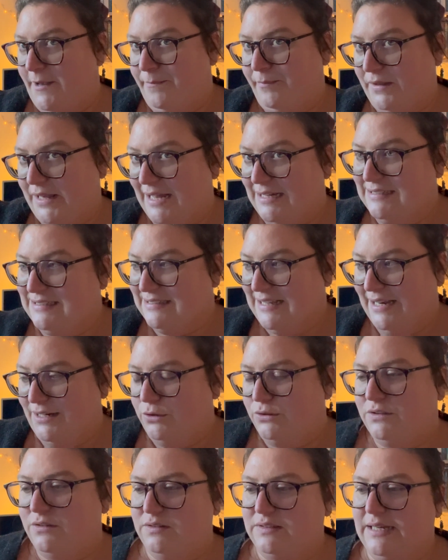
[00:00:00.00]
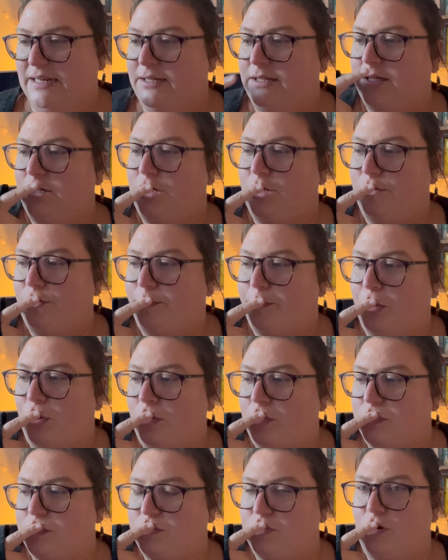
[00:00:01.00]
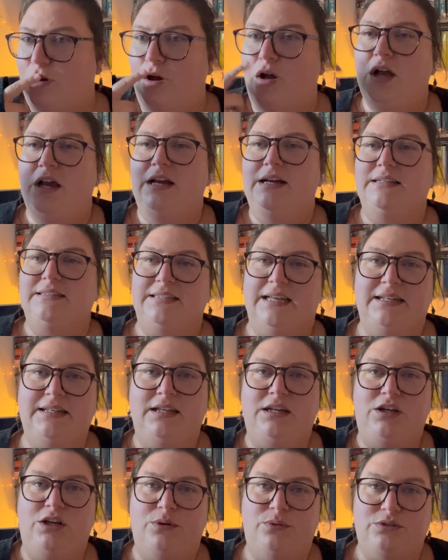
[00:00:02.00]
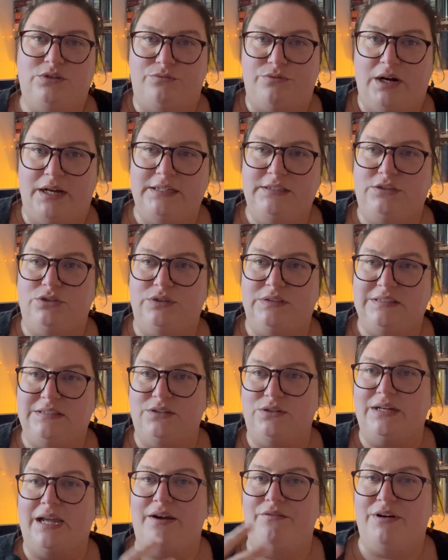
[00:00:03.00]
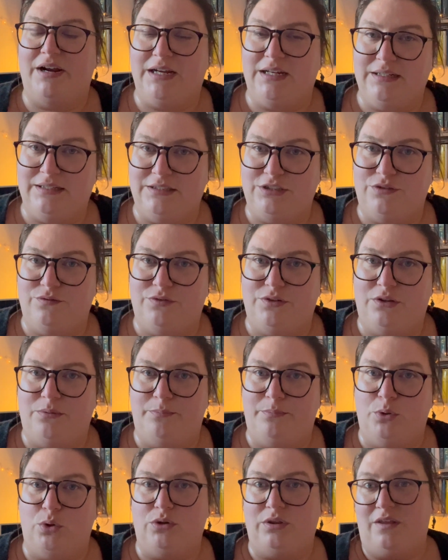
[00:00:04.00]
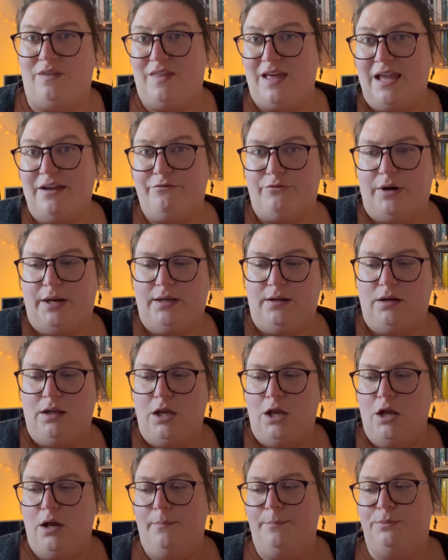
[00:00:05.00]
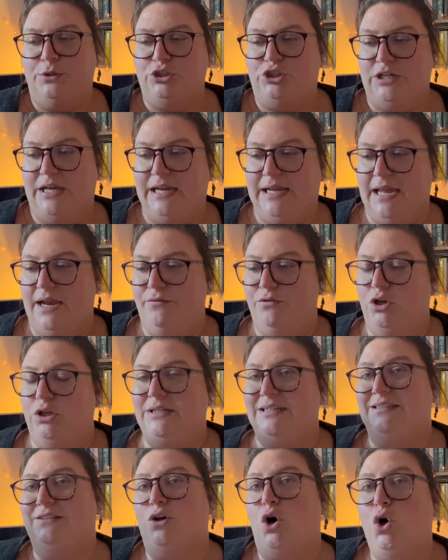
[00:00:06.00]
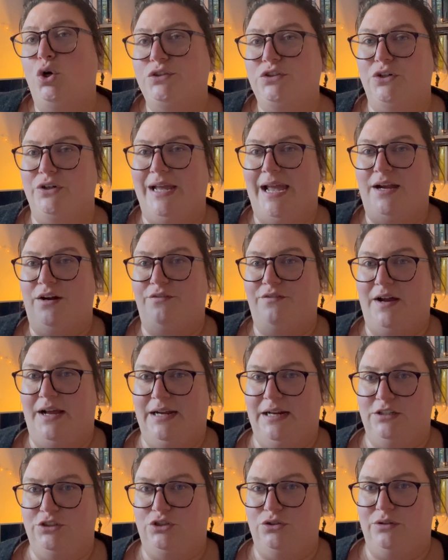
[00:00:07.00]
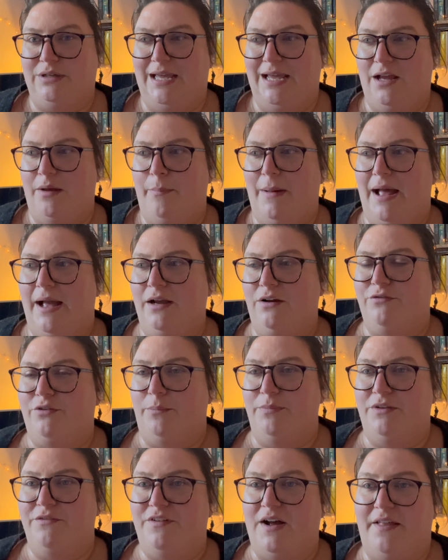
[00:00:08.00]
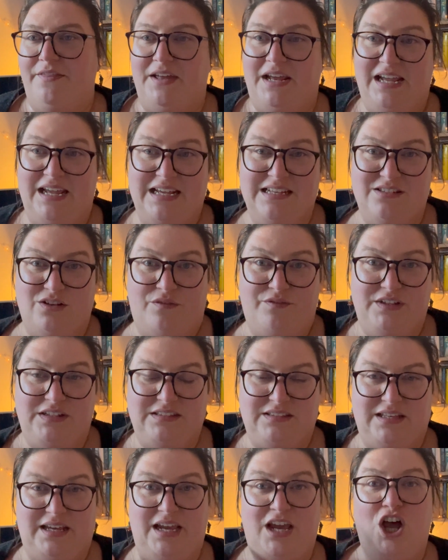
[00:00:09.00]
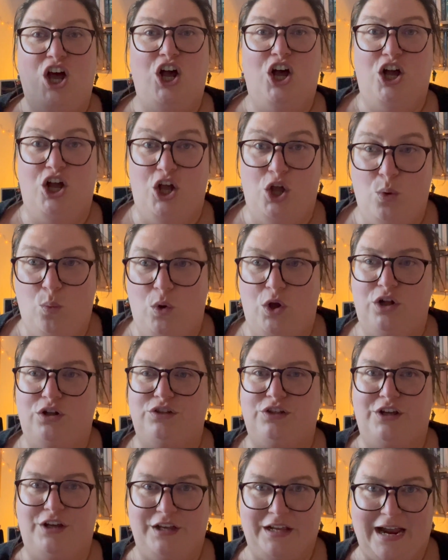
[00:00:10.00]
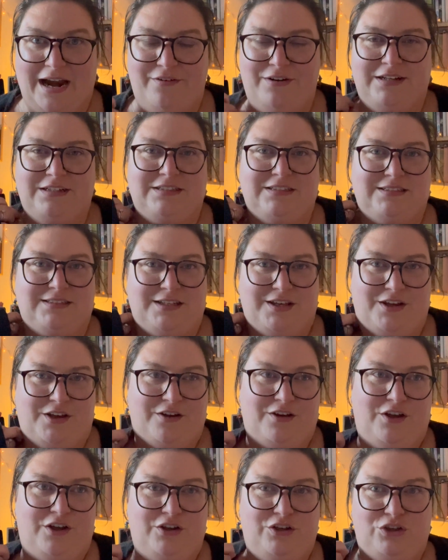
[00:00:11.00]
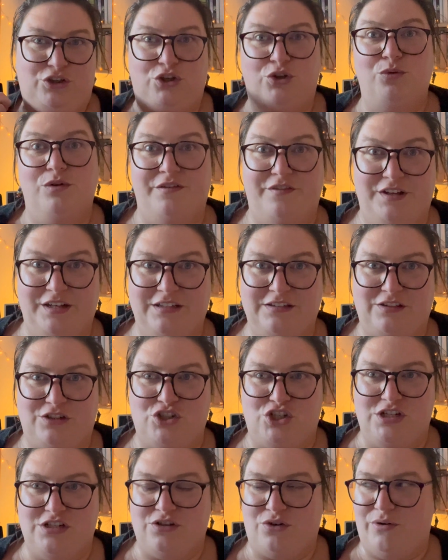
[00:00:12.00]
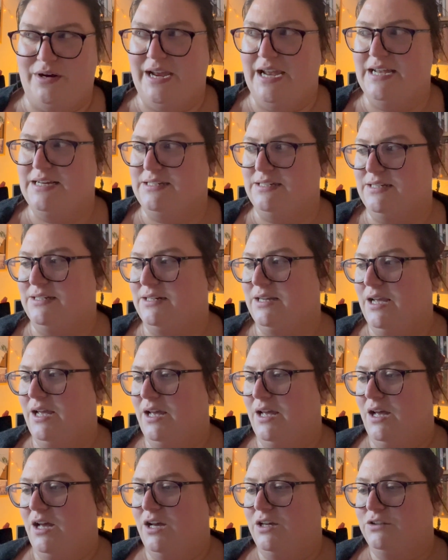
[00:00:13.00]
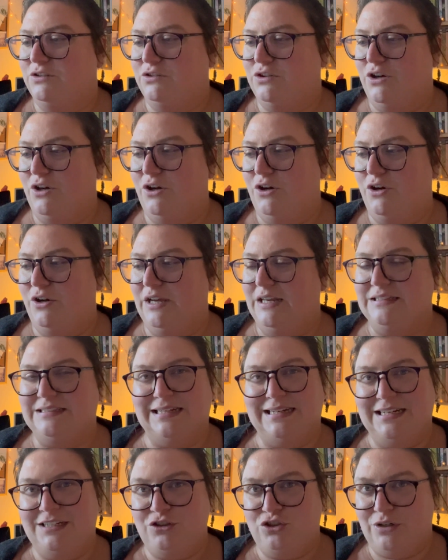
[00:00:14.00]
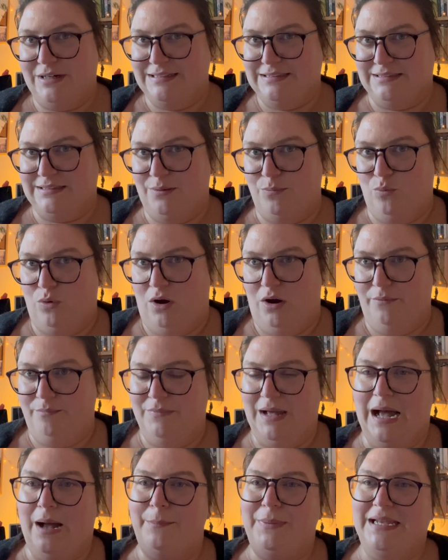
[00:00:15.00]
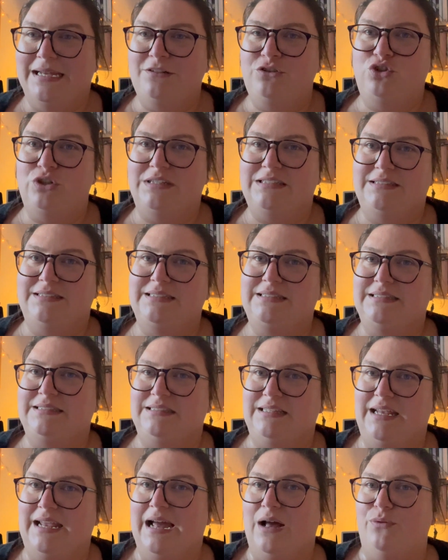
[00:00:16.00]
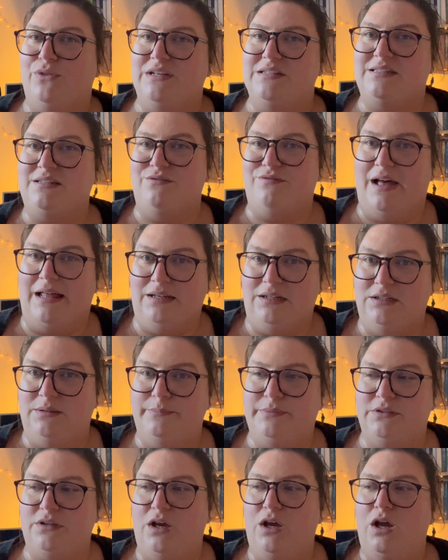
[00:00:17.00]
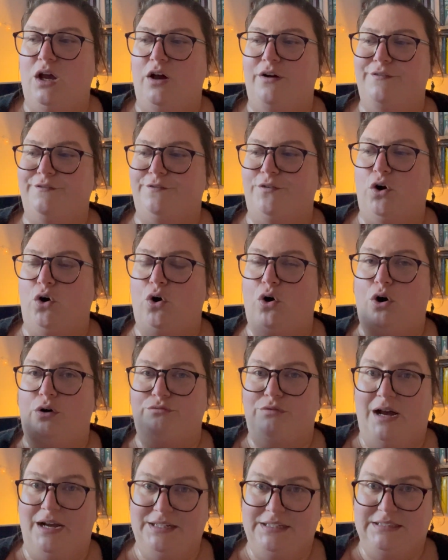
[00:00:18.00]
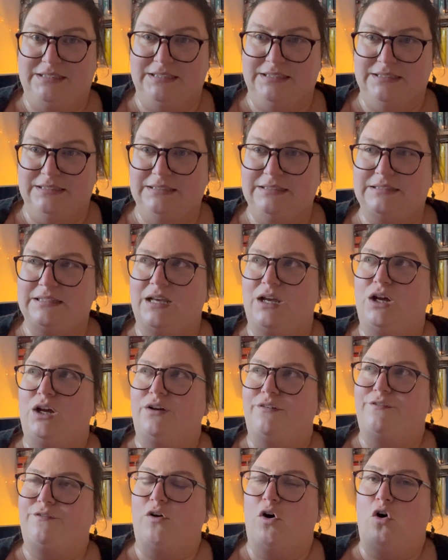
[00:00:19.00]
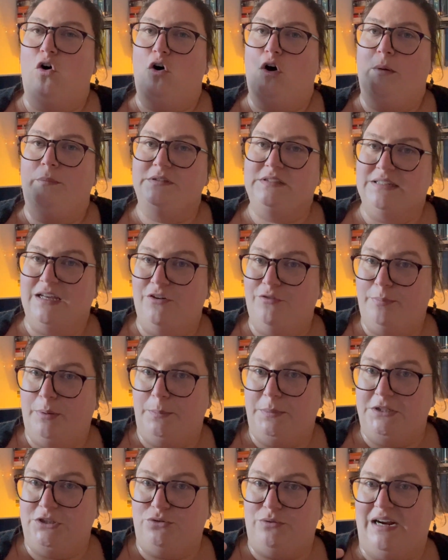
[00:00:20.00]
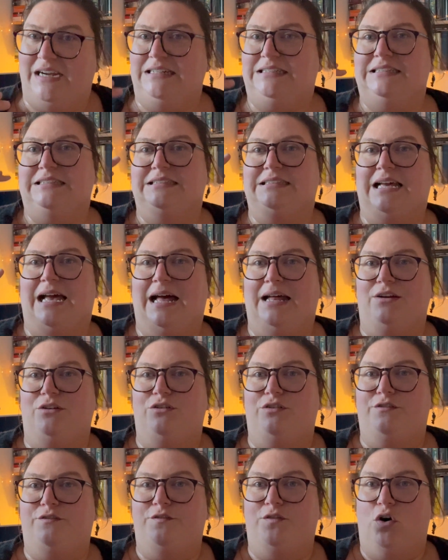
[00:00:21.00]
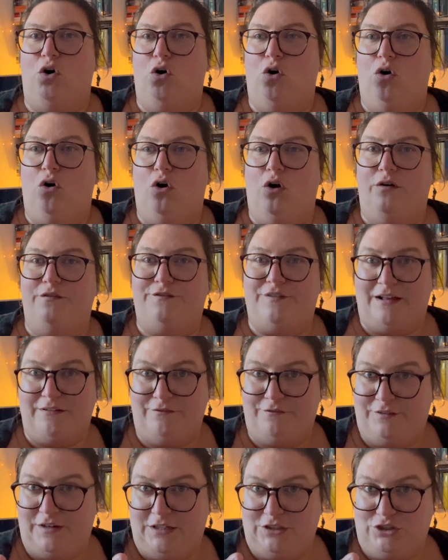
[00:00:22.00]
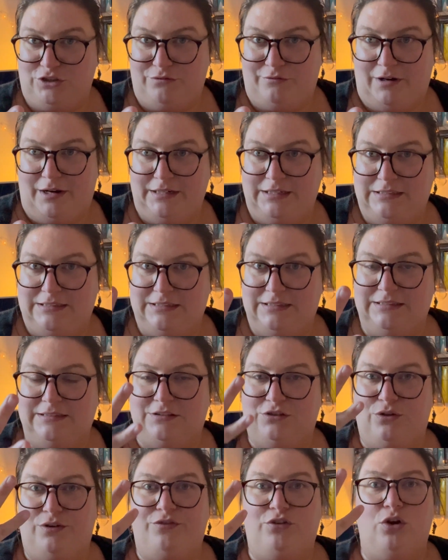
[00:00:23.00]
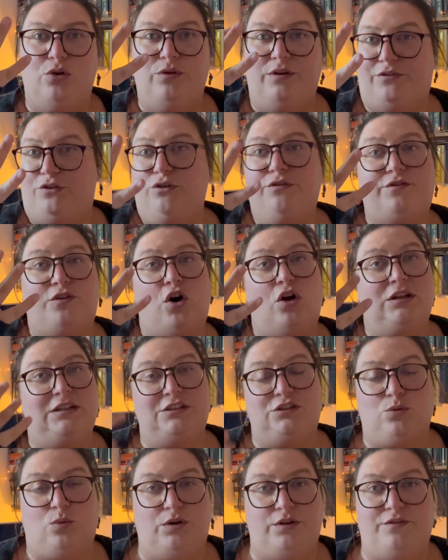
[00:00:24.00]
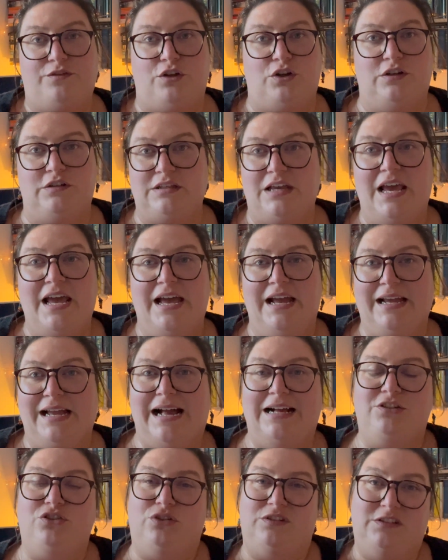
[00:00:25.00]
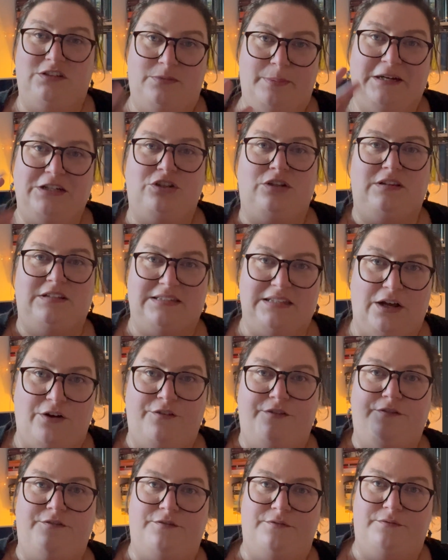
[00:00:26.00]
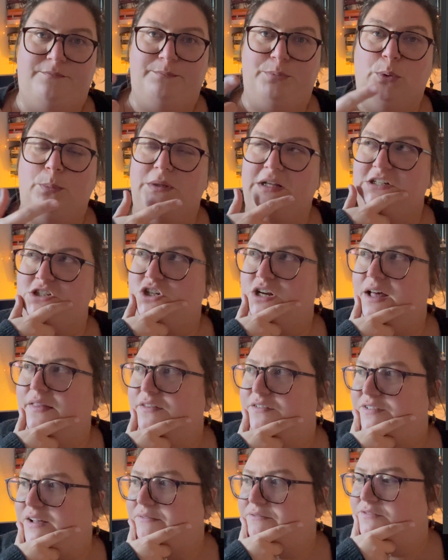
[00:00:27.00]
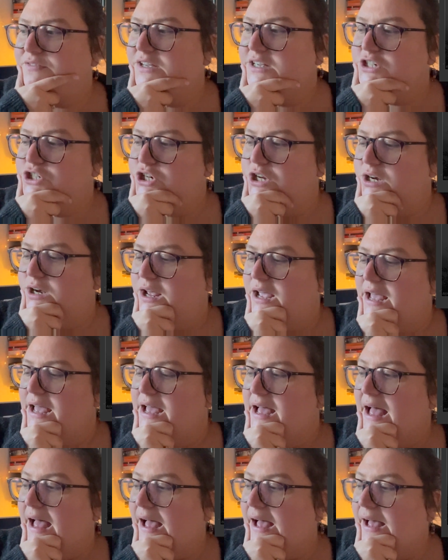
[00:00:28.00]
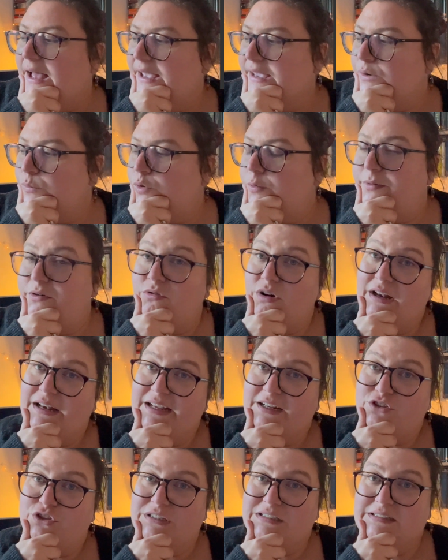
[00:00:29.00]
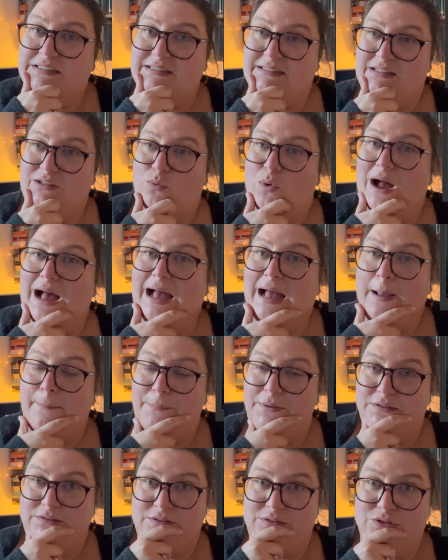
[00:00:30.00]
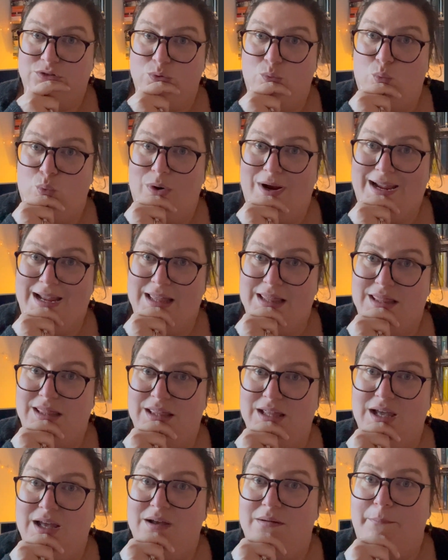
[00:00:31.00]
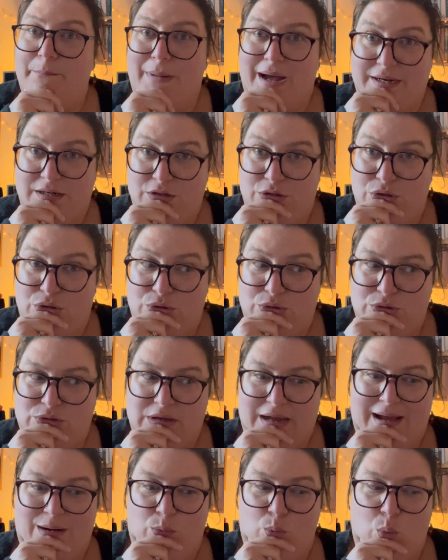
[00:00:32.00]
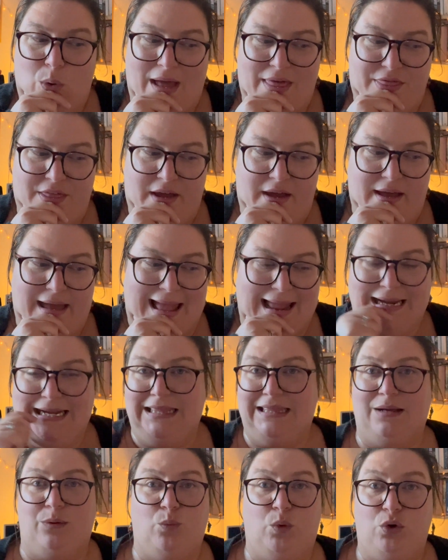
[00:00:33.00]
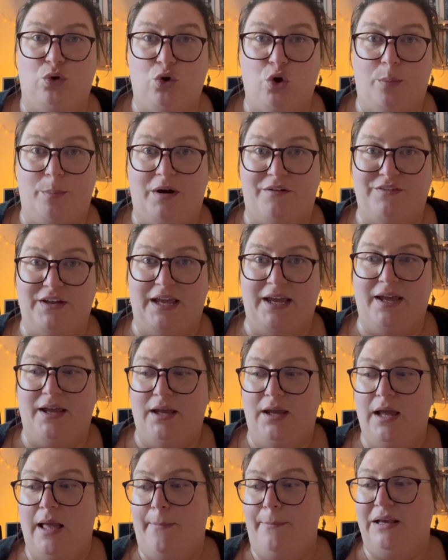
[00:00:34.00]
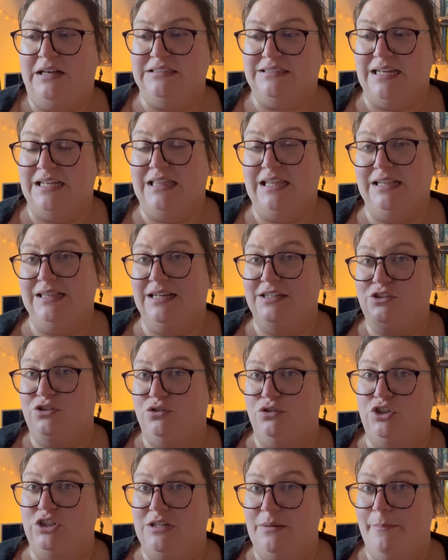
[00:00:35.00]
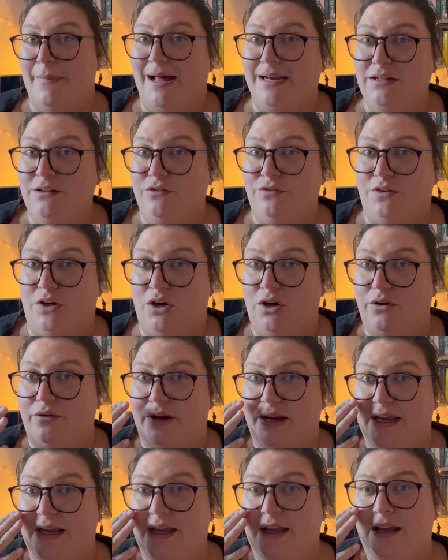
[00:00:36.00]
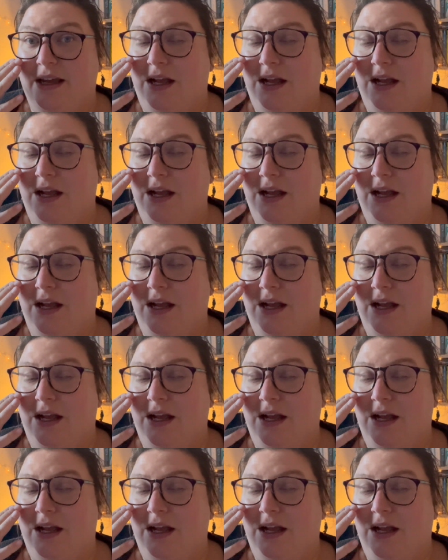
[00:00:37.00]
kind of sales of SenLinYu's book. So SenLinYu as a writer is still getting recognition for the book that they've written, but J.K. Rowling is also getting a financial kickback from the fact that it is obviously her world, her characters, her universe that she's created. So it's an interesting one. I'll be interested to see how this develops for writers, for self-published writers, and for fan fiction writers. So if you fall into one of those categories, especially the self-published and the fan fiction, I will be really interested to see what happens with Manacled and whether anything will come of it, because I think there's such a demand for it